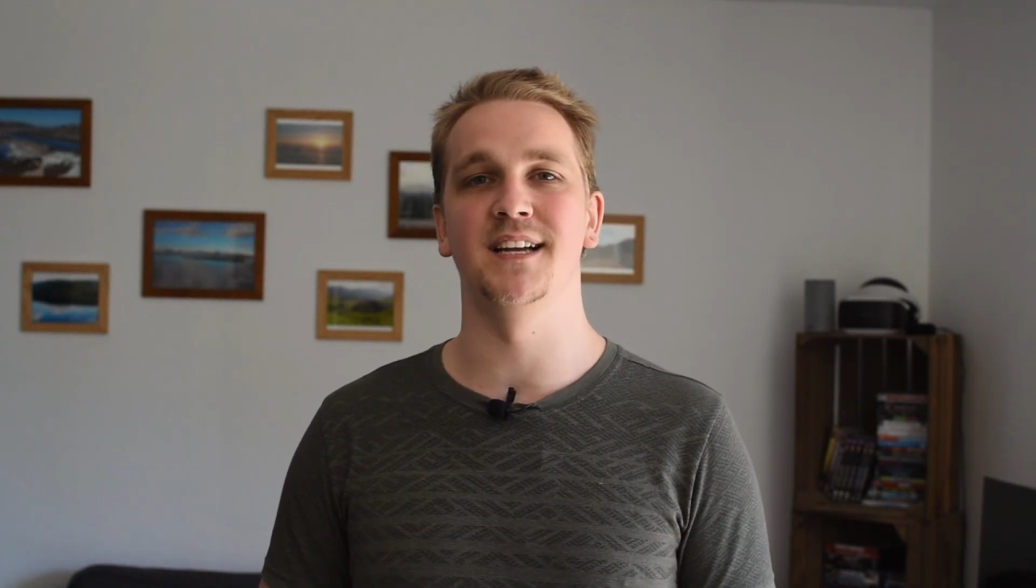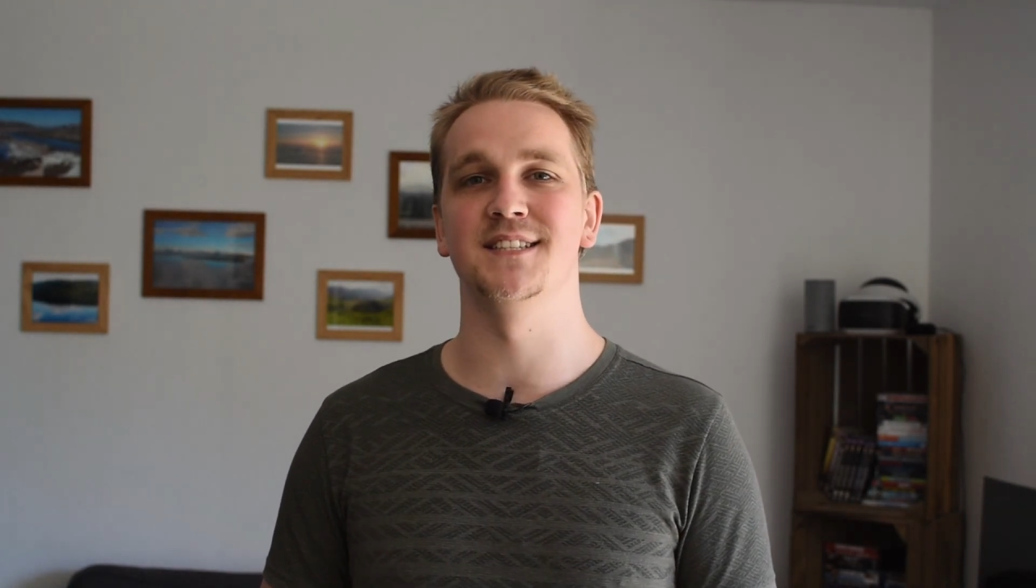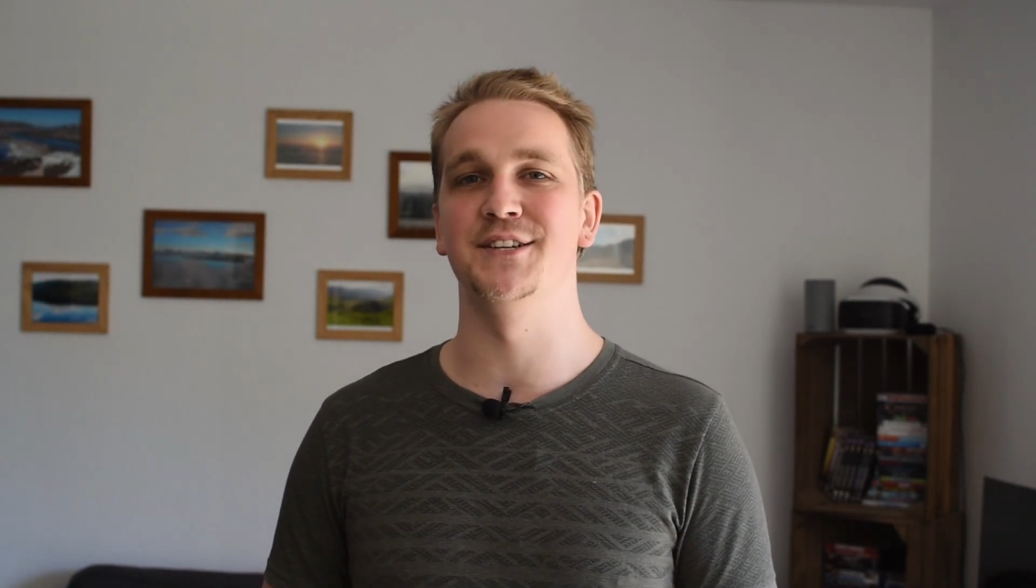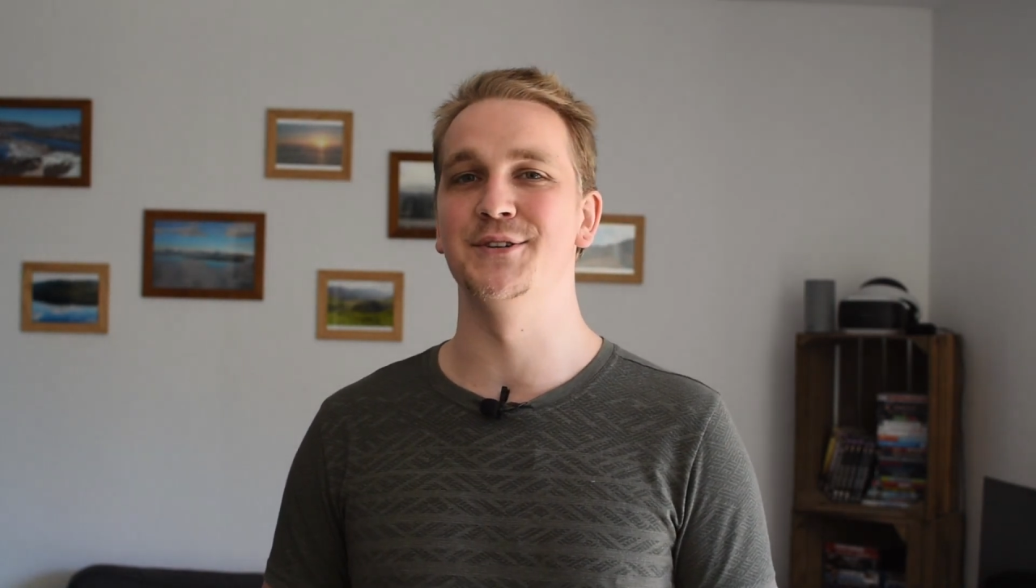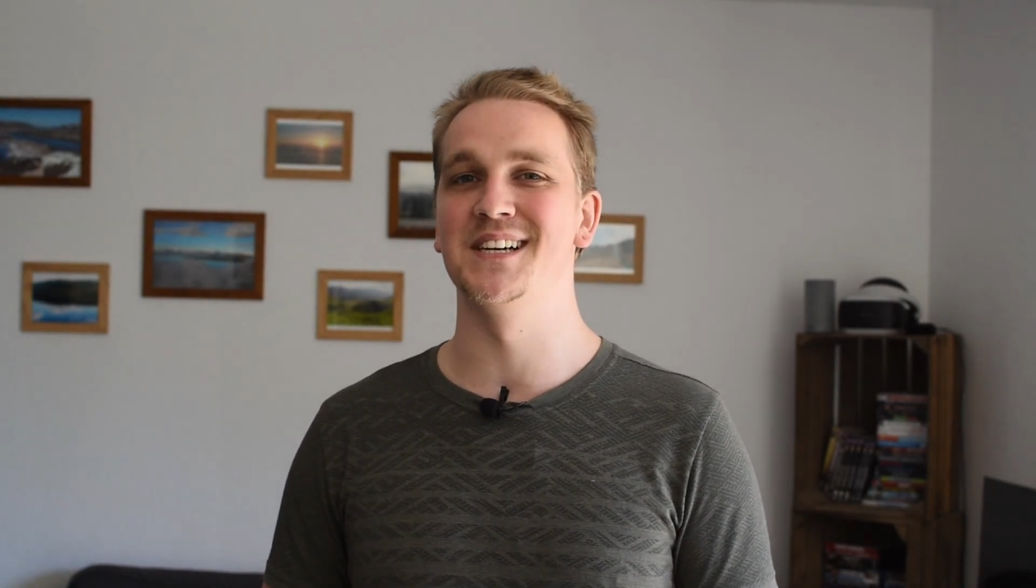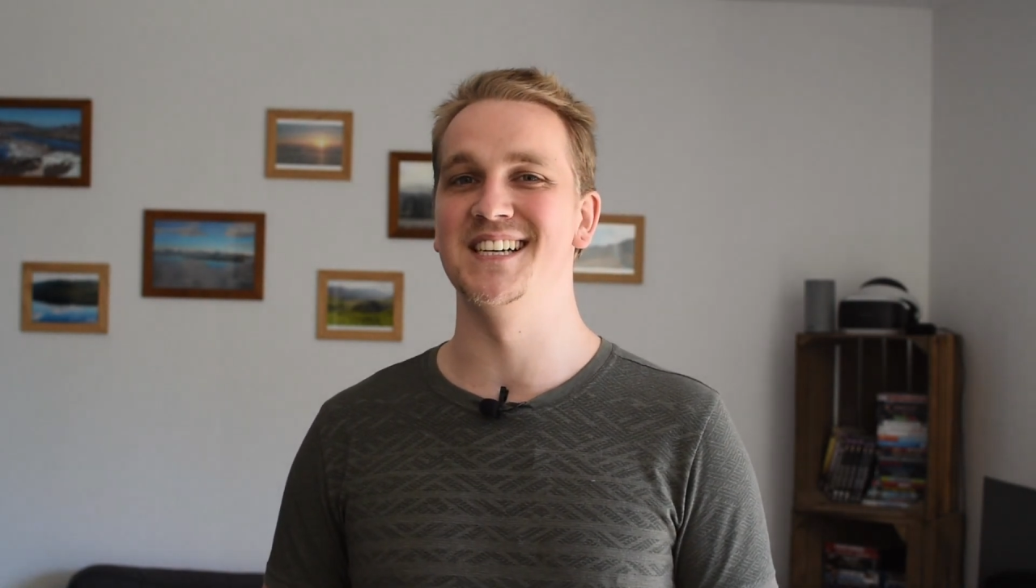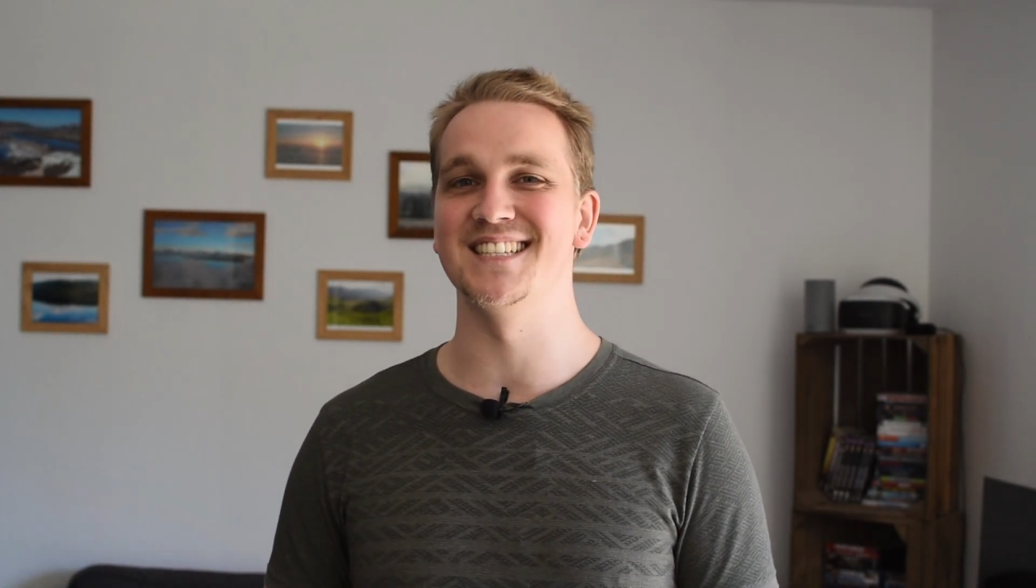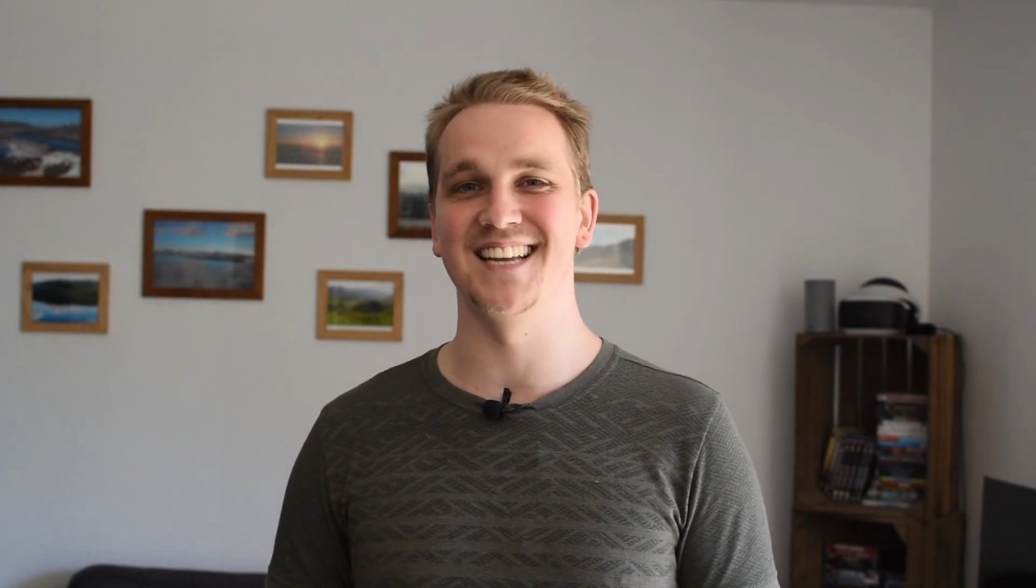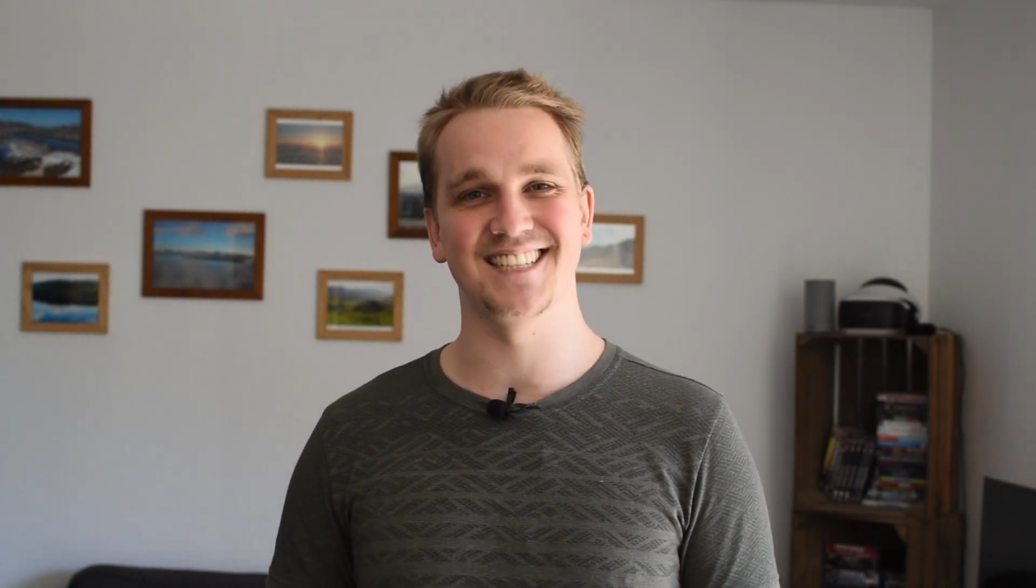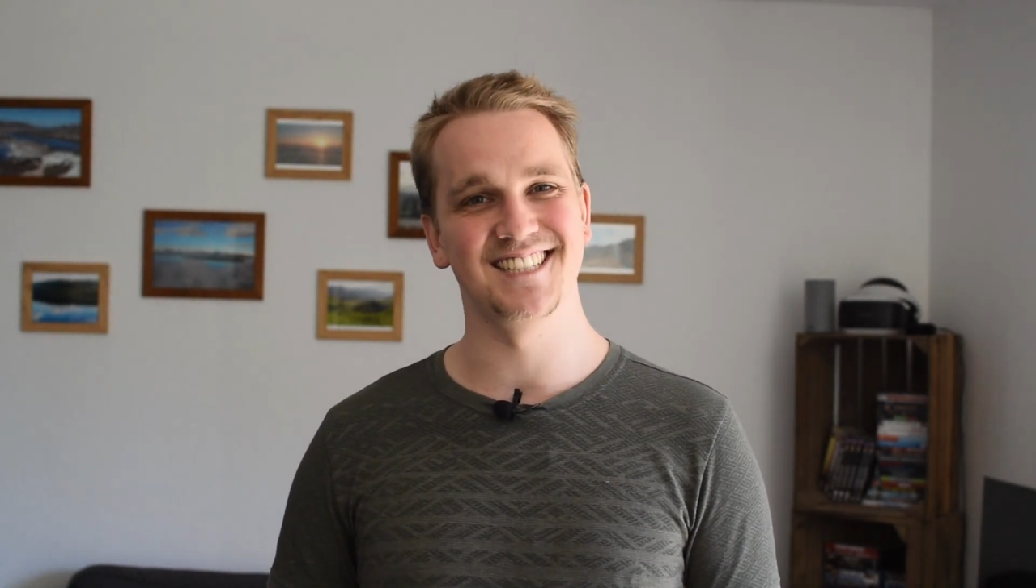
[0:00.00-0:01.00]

and see you guys next